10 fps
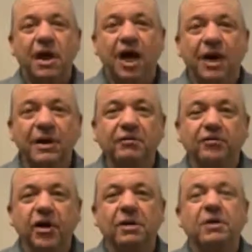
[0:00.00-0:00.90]
coming
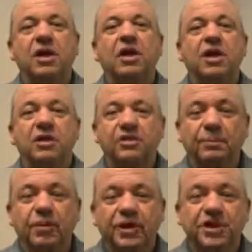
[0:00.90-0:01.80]
from
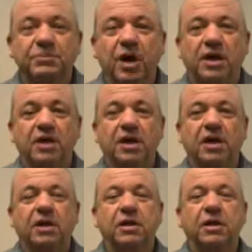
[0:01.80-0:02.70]
the British
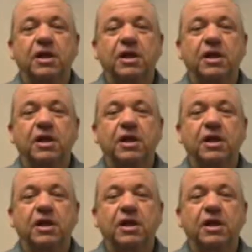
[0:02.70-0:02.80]
monarchy